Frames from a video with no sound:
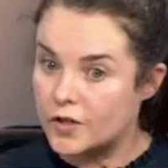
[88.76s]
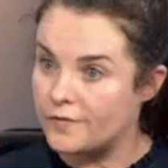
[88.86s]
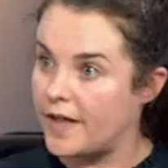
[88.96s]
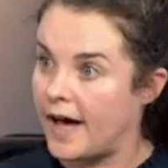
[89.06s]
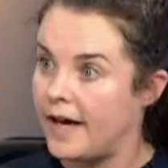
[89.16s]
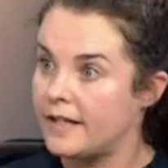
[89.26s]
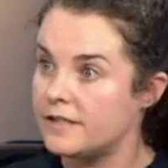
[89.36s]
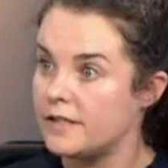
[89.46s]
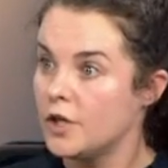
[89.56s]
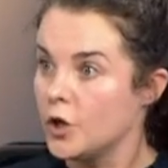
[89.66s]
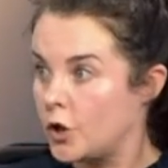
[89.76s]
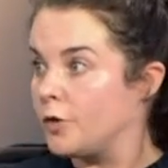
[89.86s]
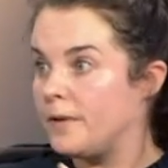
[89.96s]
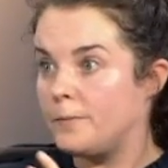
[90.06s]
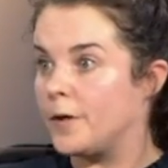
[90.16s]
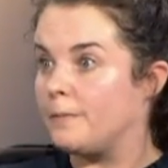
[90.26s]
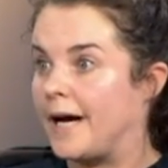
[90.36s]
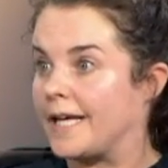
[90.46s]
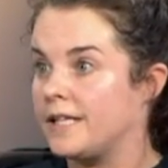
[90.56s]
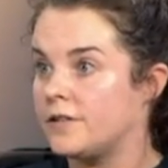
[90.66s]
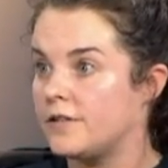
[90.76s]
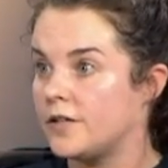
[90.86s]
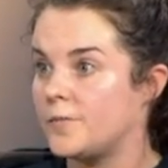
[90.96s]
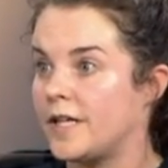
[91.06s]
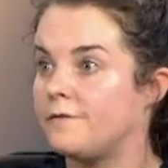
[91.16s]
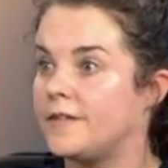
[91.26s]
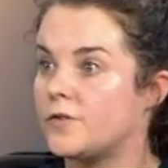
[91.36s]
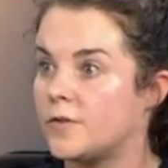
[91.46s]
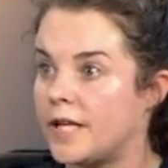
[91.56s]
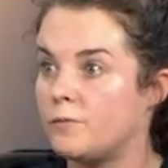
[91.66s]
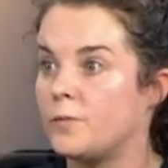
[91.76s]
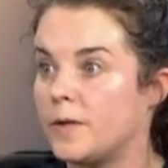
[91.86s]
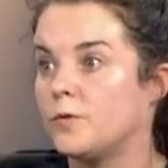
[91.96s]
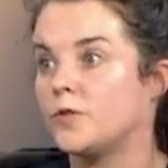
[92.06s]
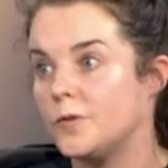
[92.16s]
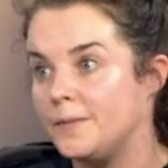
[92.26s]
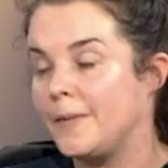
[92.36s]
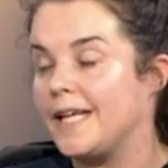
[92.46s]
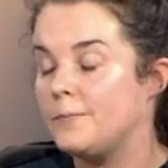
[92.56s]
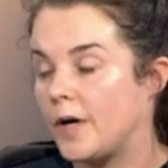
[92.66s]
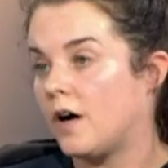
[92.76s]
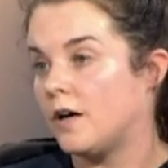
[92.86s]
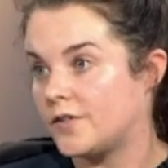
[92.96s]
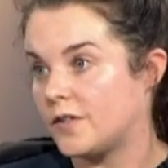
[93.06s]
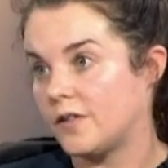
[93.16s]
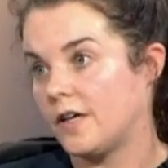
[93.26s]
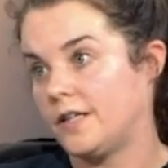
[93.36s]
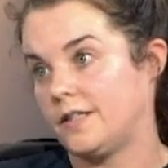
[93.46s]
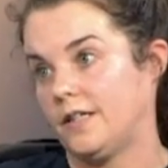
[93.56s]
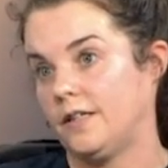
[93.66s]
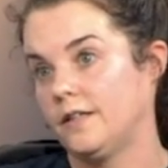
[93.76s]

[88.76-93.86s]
of that could be put back into those benefits to enable people to be part of society.